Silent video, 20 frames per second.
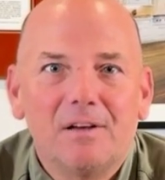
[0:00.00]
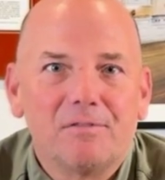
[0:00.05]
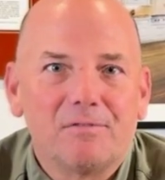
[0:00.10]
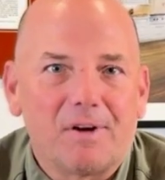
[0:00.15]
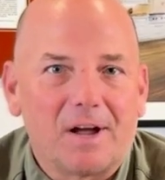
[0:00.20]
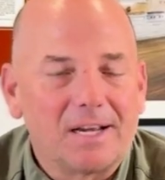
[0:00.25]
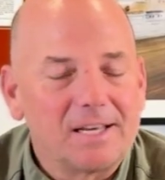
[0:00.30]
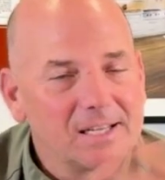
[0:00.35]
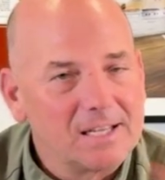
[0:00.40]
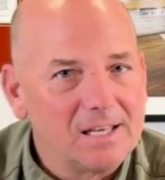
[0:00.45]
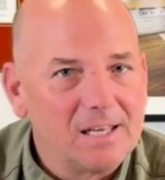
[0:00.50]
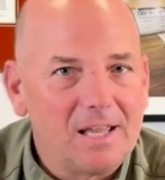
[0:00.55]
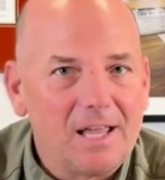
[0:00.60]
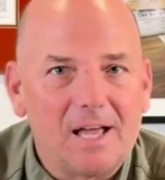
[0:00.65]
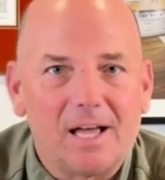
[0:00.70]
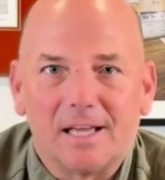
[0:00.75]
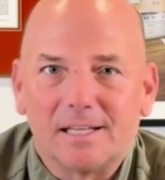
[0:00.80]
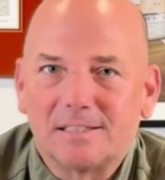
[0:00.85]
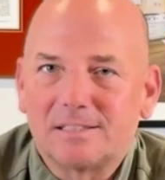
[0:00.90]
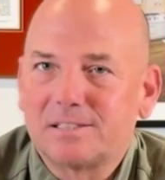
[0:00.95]
finding a
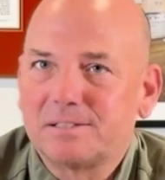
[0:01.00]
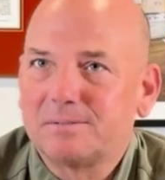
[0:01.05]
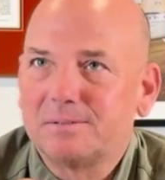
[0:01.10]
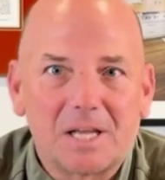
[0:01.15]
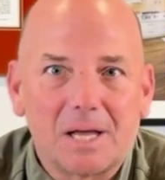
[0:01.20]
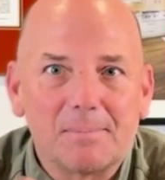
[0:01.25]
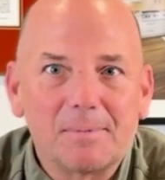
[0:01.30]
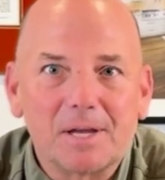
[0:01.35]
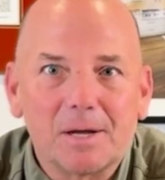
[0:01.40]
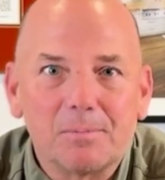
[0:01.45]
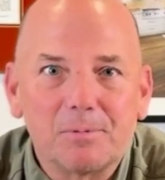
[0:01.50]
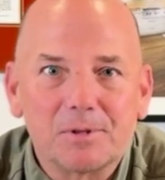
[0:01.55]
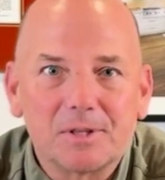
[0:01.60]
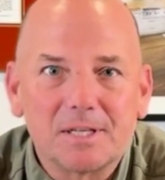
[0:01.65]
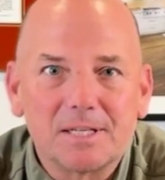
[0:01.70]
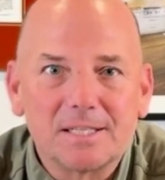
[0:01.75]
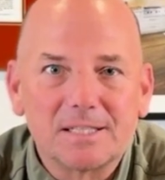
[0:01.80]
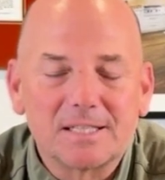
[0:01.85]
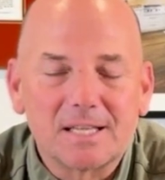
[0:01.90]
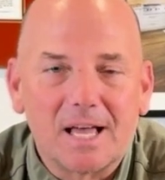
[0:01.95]
lot, coming up with a
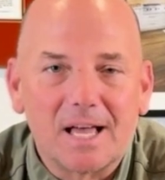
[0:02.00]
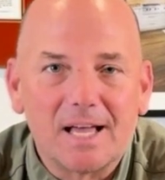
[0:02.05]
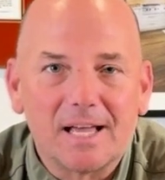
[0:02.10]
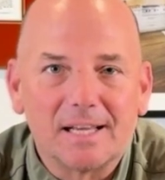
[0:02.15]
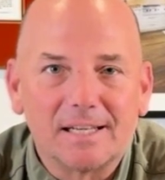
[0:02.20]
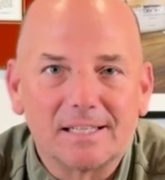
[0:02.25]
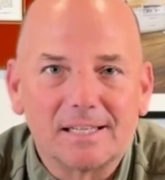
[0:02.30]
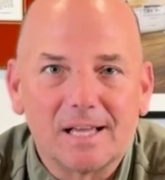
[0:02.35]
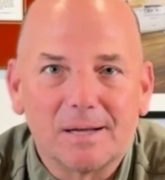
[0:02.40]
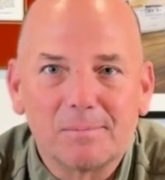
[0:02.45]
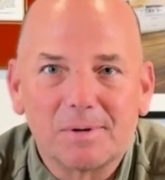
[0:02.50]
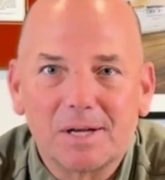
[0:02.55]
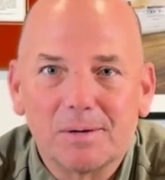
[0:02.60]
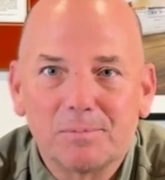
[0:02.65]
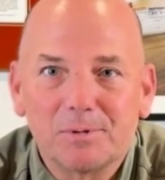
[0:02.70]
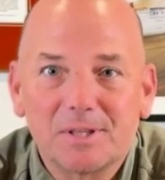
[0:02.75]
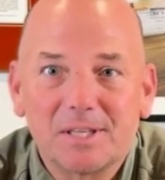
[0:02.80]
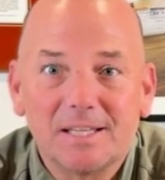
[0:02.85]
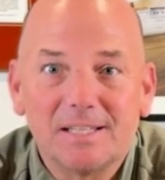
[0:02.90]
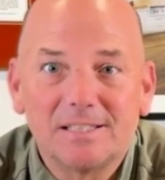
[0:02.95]
design, coming up
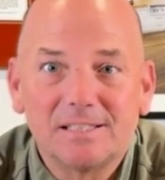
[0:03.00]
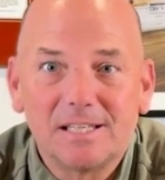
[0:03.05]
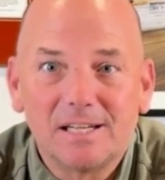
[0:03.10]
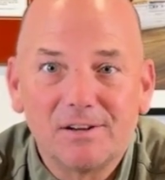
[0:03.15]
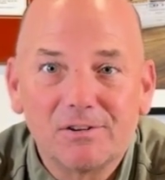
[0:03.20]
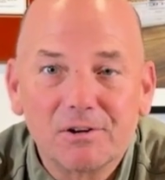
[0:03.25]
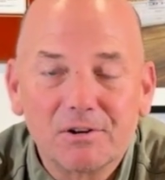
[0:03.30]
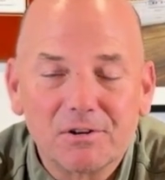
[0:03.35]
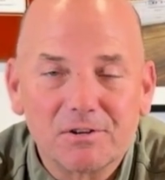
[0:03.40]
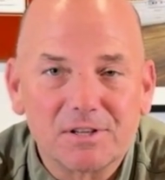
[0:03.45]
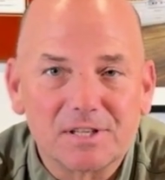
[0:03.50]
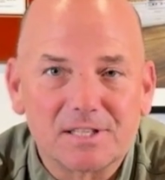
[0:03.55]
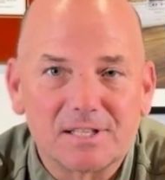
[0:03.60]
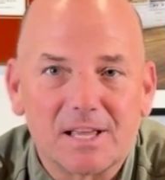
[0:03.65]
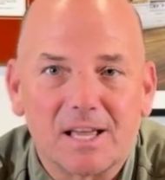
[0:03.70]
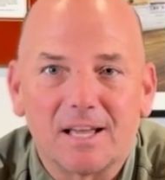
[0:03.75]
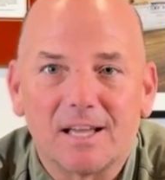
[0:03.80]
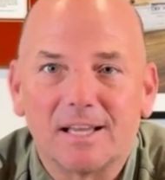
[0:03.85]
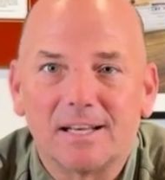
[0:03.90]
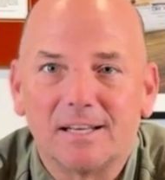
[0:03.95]
with the interior
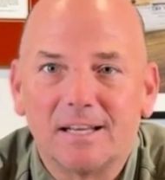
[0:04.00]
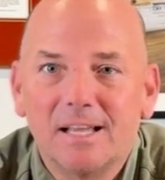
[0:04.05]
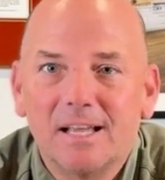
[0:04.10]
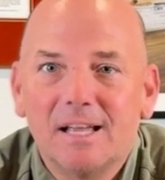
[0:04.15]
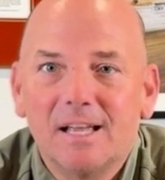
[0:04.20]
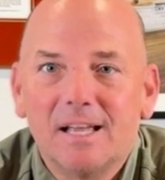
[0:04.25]
design,